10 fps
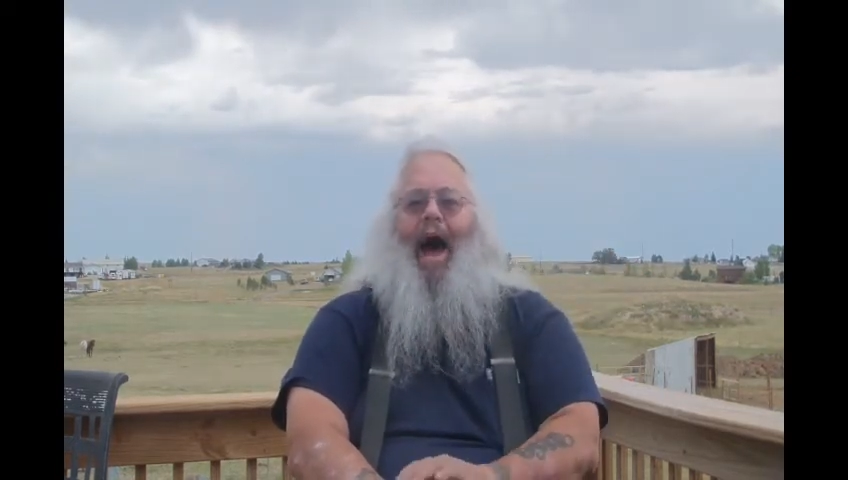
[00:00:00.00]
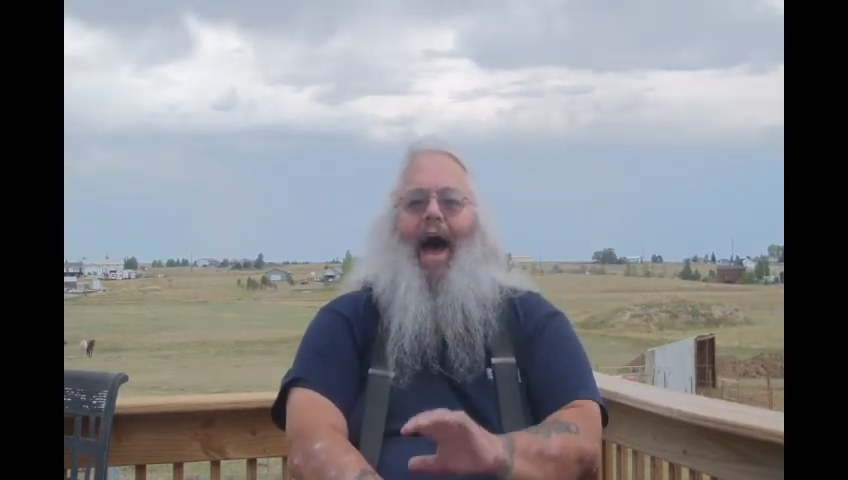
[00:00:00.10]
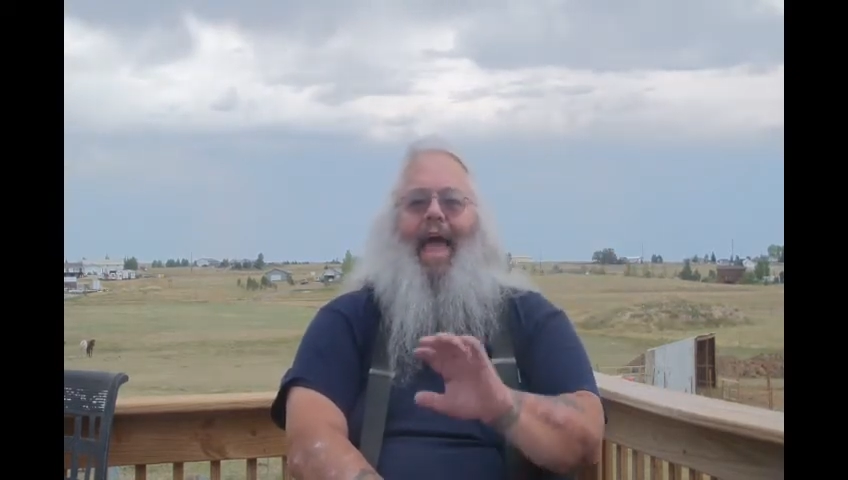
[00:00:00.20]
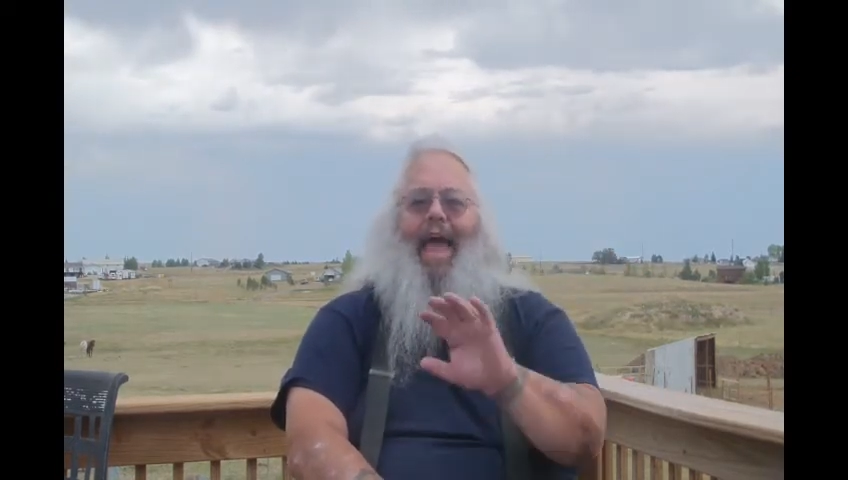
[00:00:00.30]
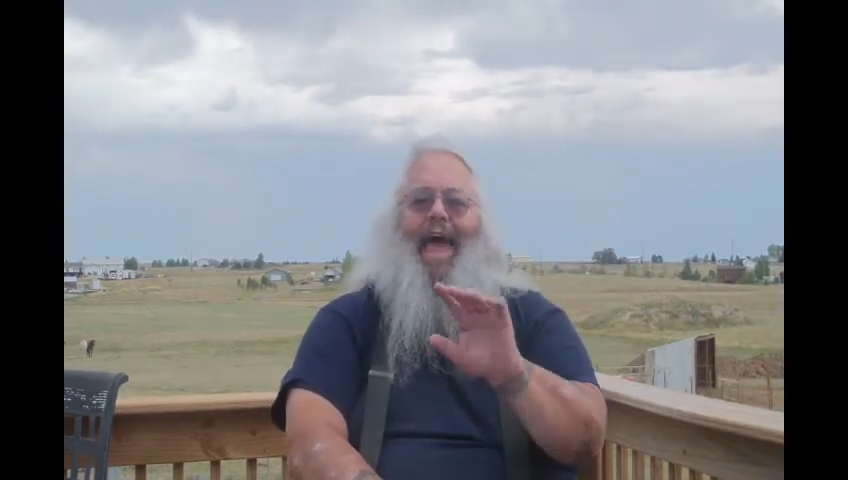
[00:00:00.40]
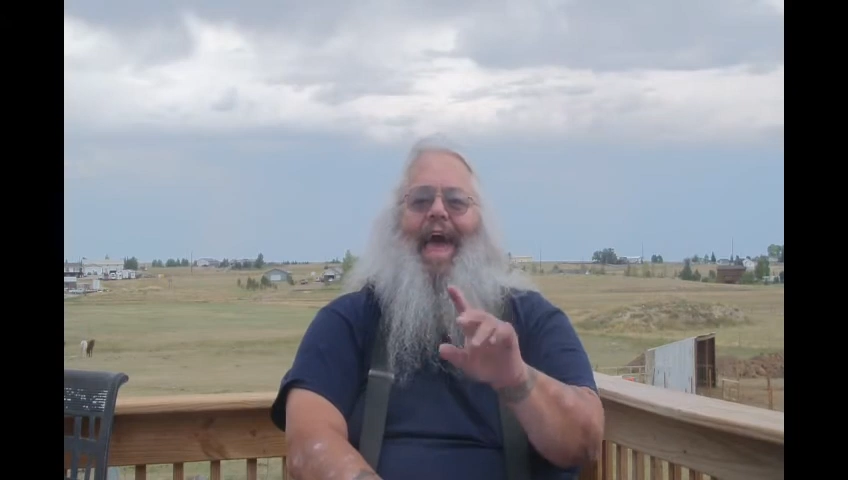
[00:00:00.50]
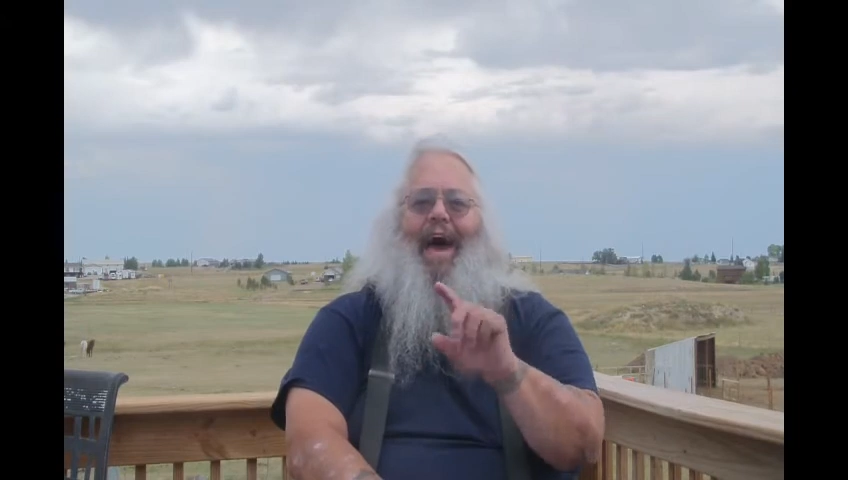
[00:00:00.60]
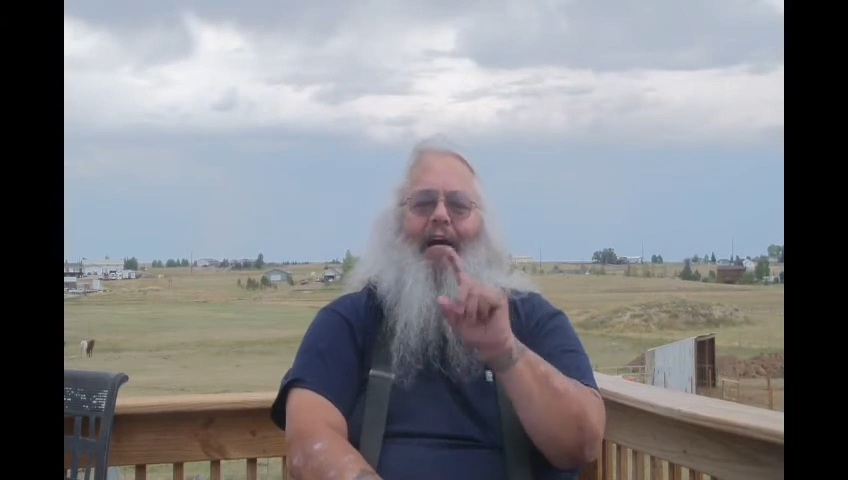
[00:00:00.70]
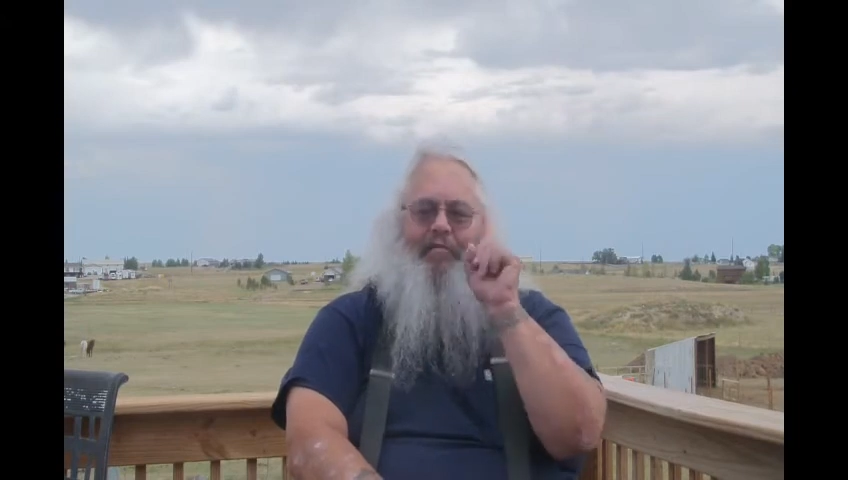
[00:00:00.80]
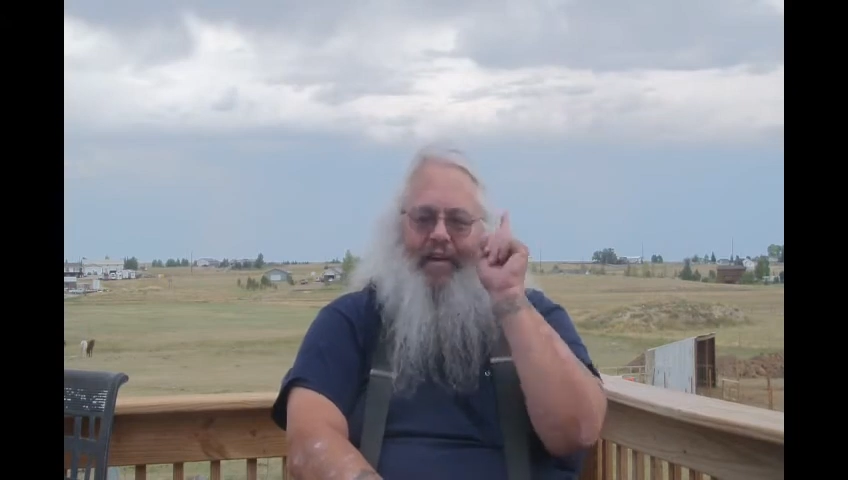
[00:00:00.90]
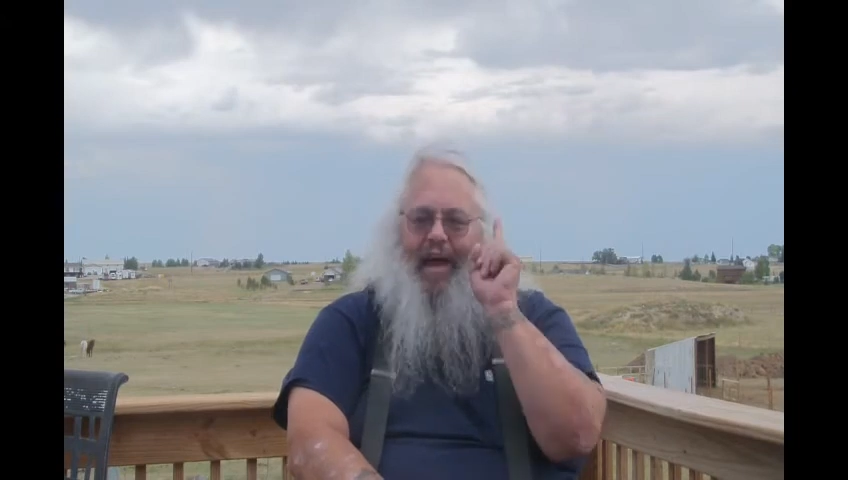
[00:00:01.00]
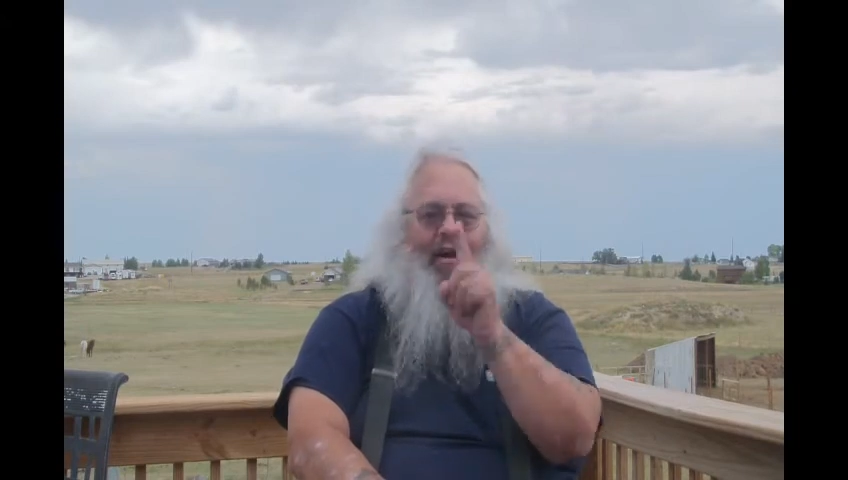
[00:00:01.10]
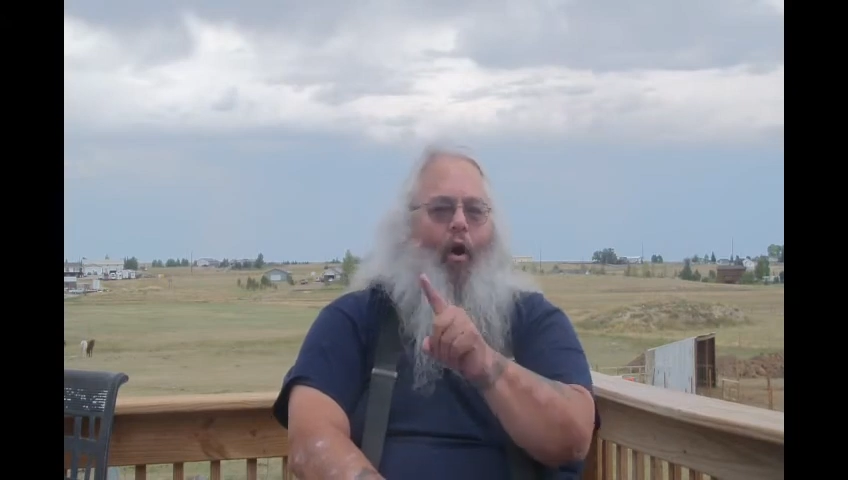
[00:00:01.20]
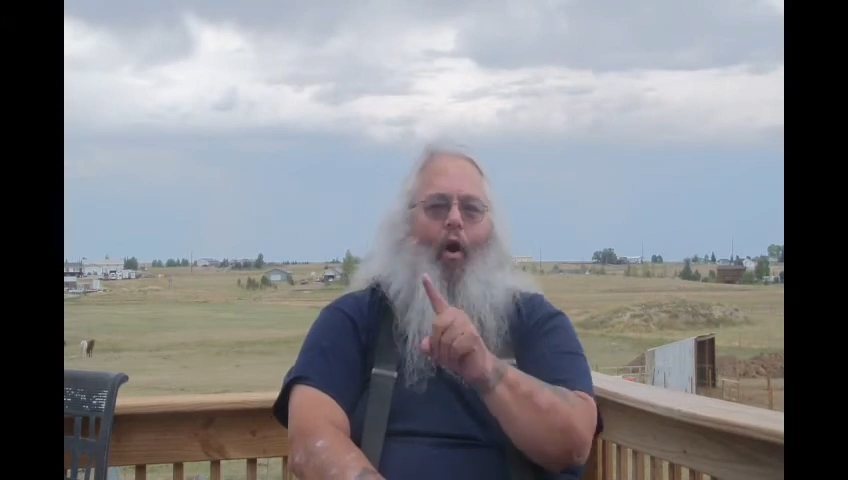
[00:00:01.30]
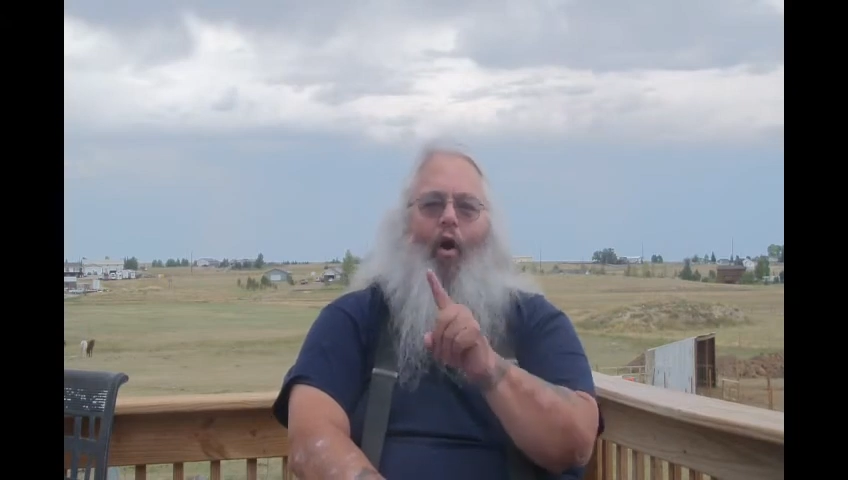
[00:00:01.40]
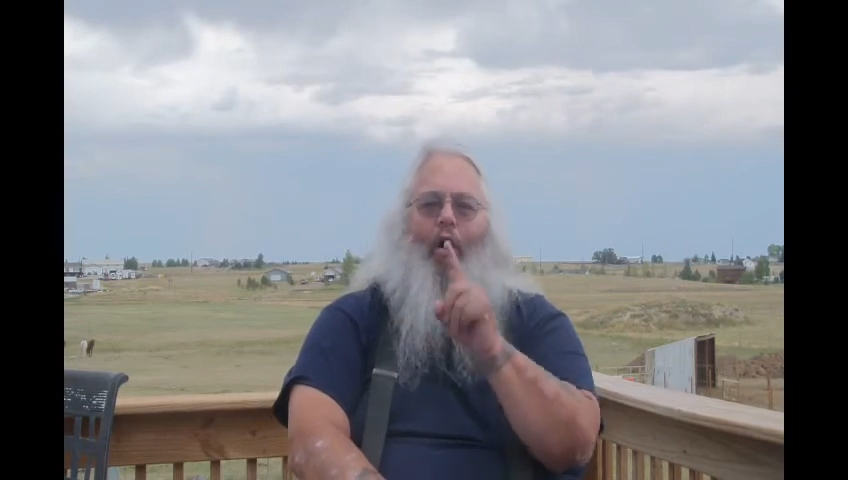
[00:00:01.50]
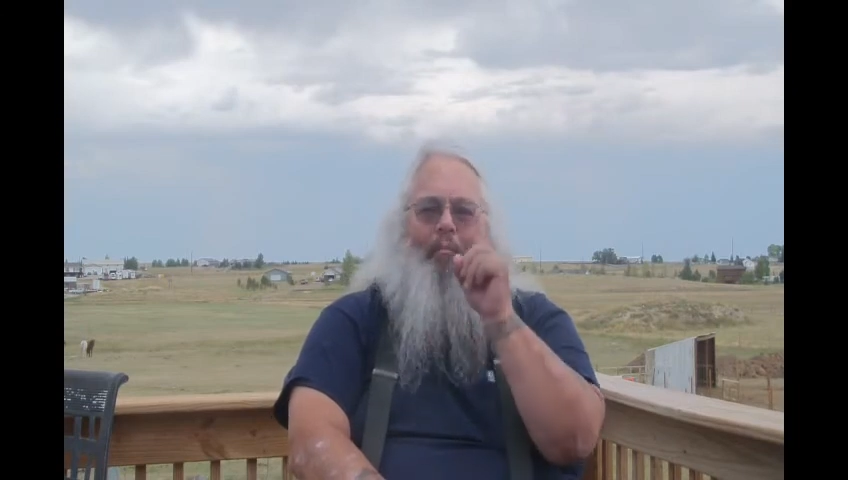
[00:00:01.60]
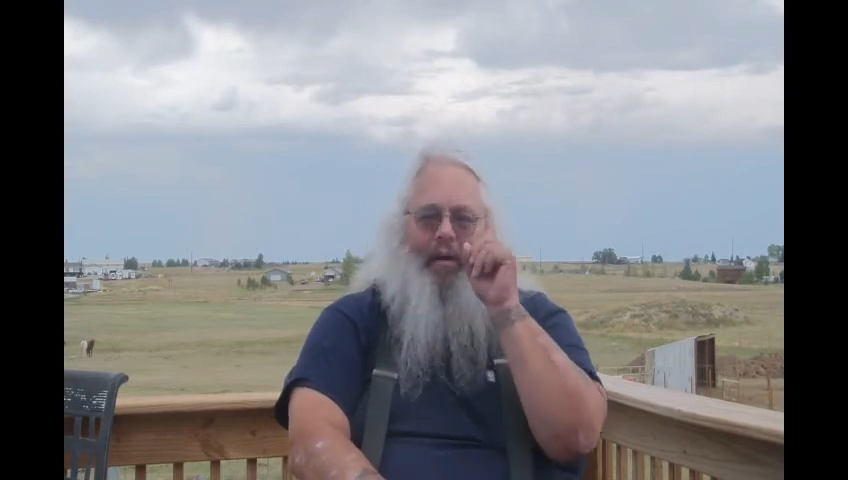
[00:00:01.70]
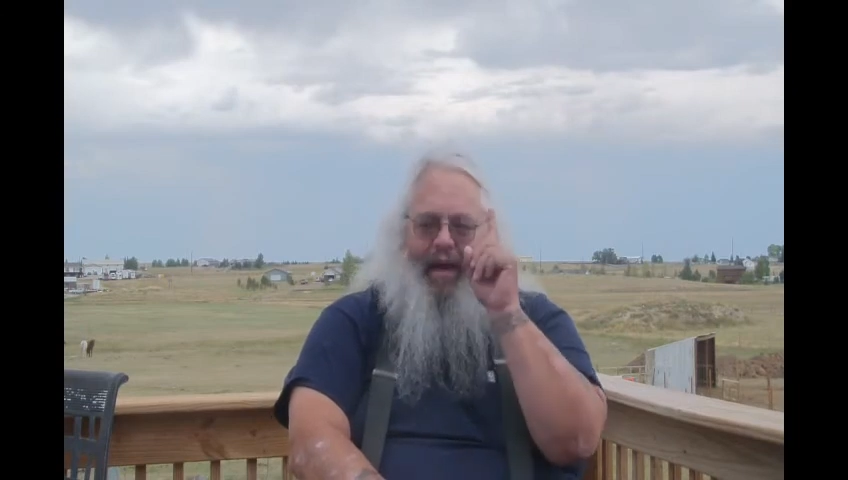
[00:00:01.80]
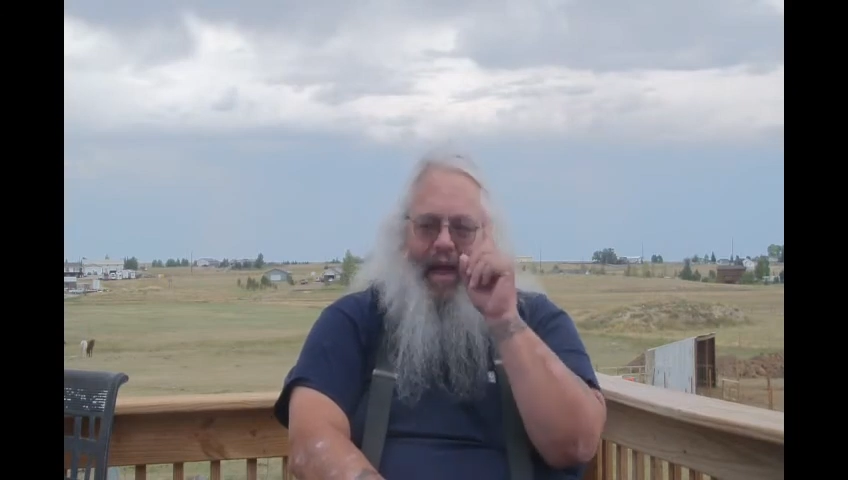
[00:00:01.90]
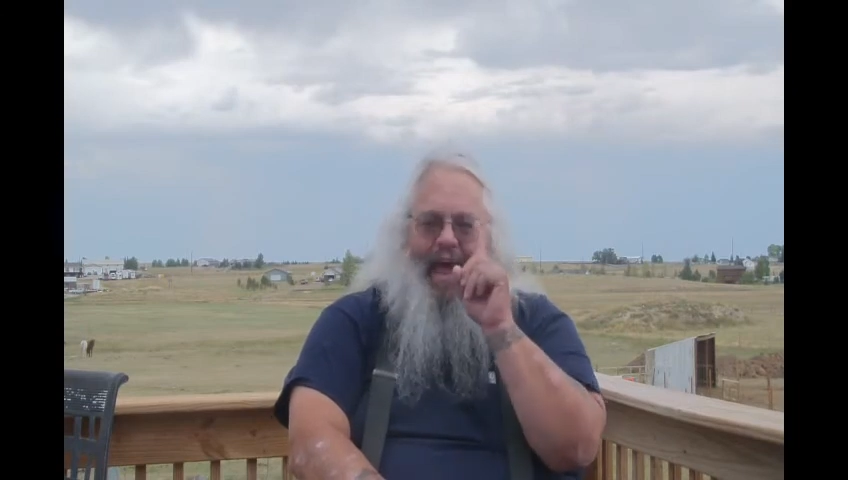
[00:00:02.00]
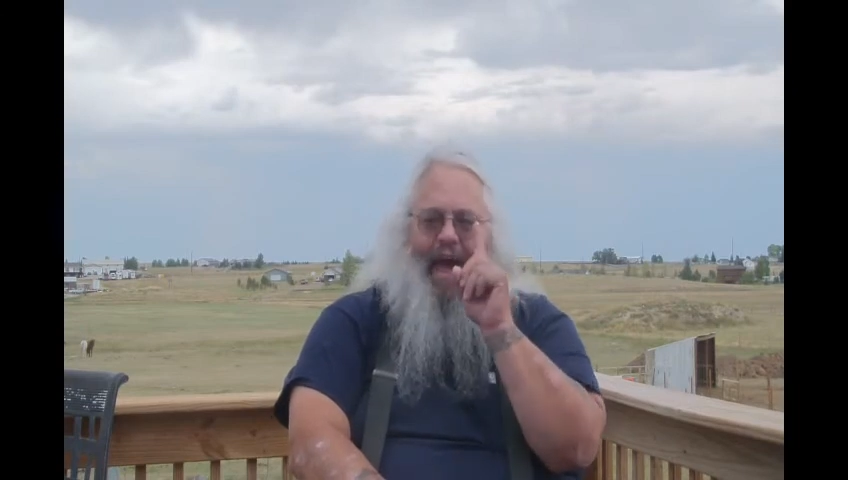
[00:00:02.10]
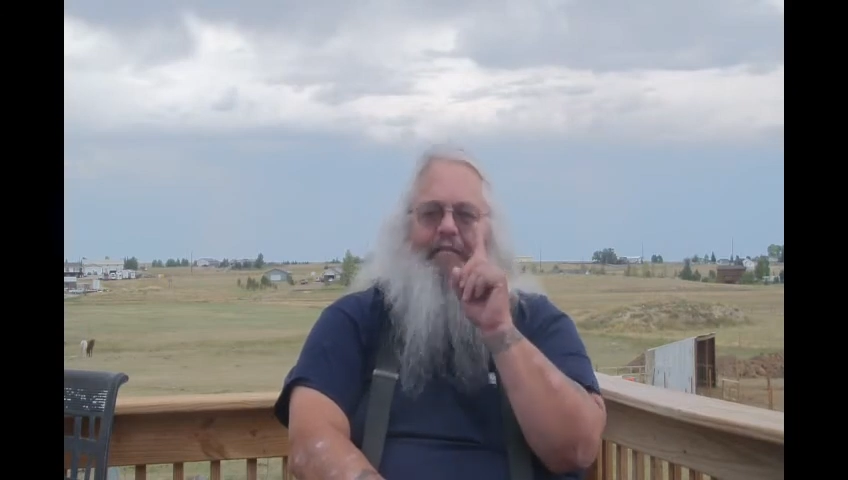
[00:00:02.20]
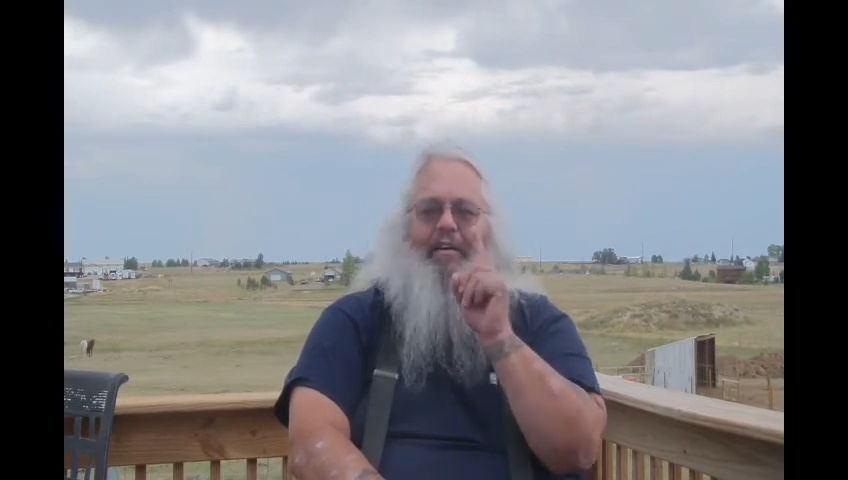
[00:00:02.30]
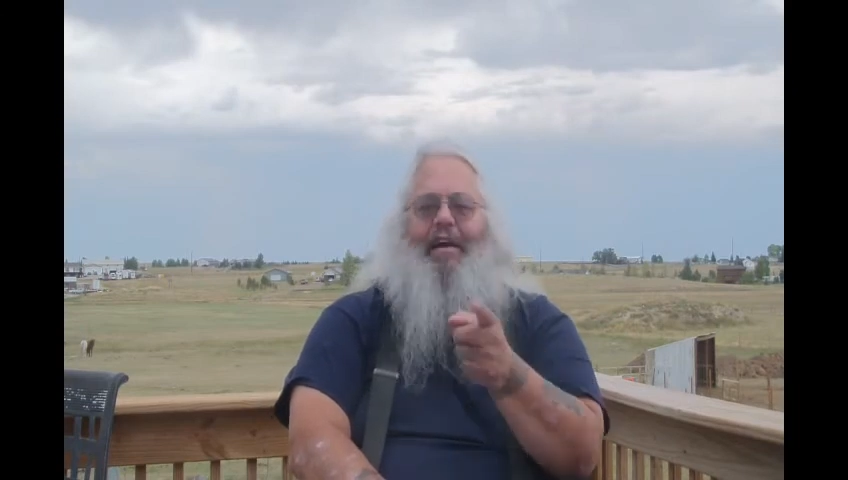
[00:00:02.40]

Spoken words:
I have, not all, but I have